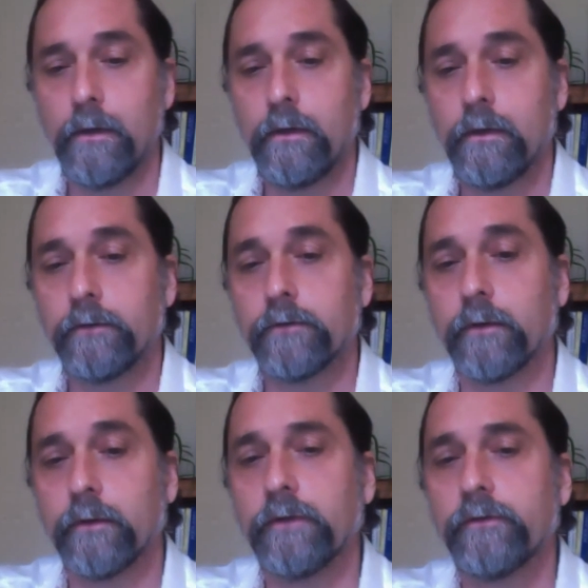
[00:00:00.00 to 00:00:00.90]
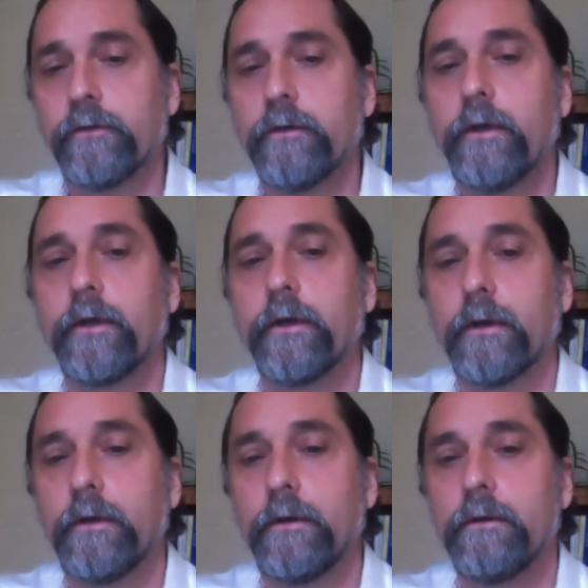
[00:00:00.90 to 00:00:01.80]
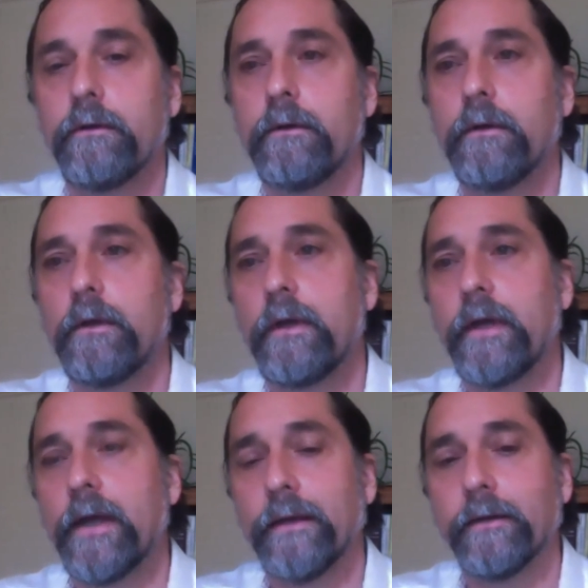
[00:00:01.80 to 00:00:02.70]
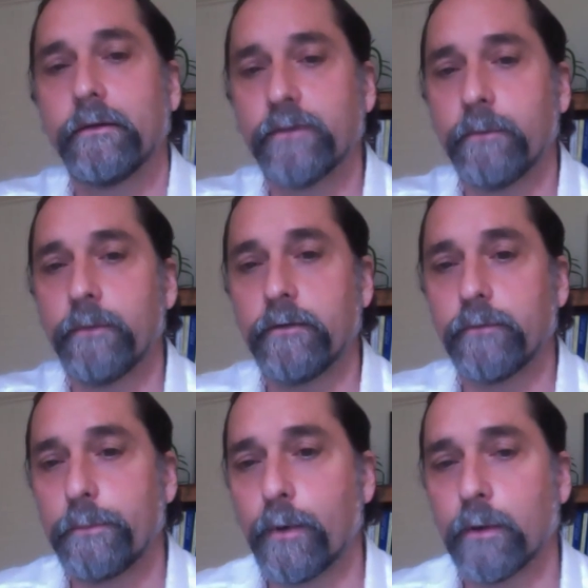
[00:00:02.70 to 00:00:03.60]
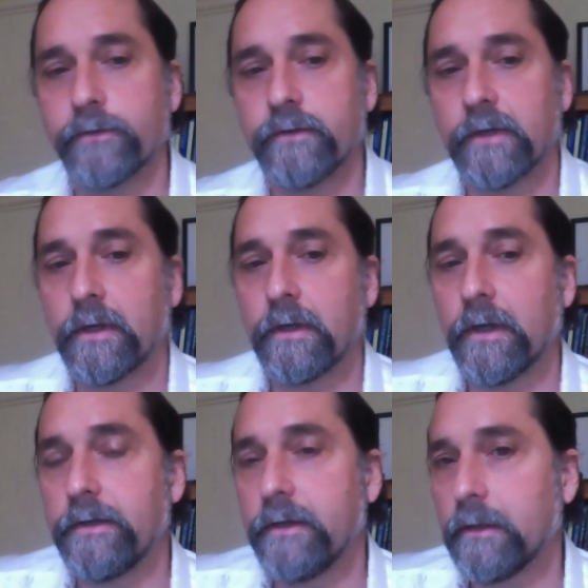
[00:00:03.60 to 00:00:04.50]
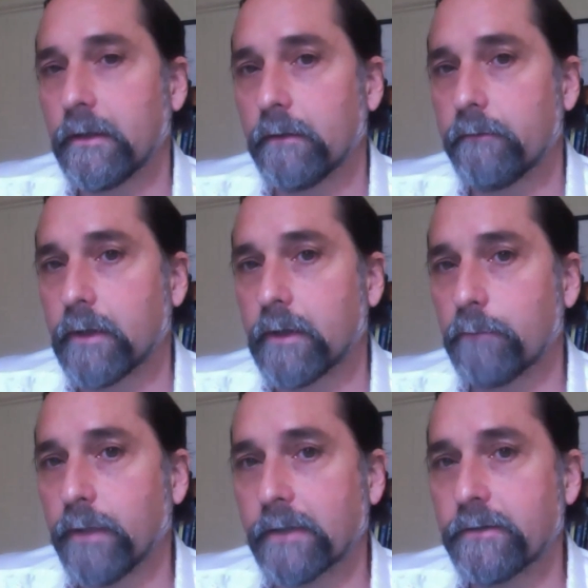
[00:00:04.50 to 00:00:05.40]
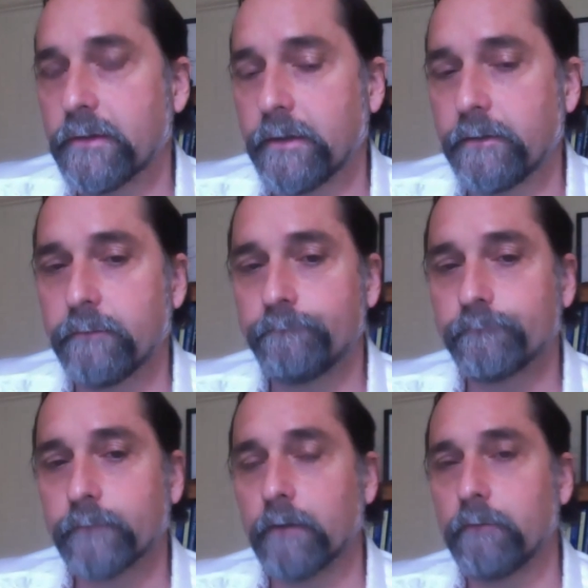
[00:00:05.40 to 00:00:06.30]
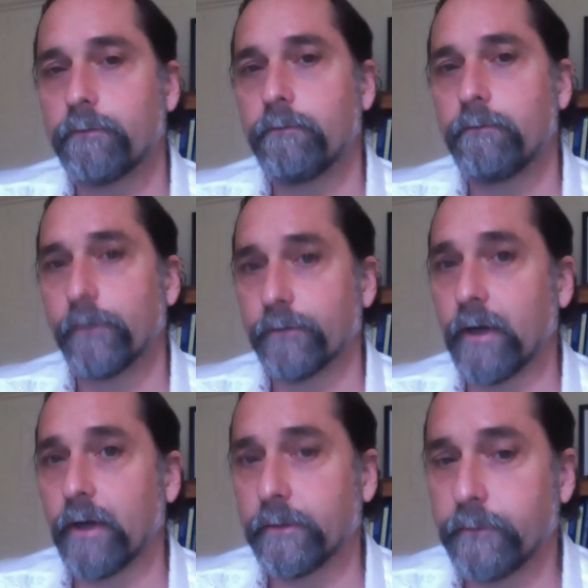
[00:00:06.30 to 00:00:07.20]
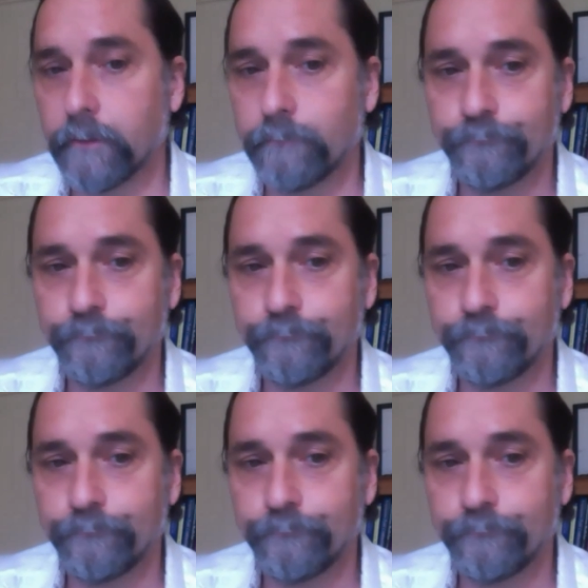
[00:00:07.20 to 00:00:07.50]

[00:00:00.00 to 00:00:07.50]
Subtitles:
So let's look here at some of these reports to get an idea of the complexities of the science here.